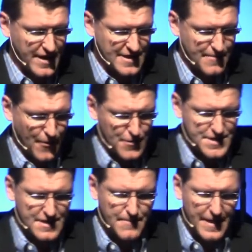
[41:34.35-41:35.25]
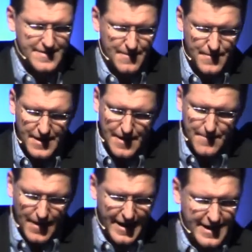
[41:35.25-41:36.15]
and the person that met them
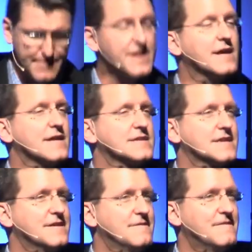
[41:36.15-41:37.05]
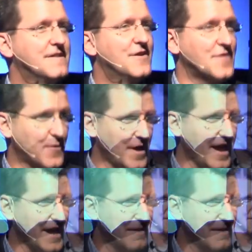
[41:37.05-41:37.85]
complained because they were late.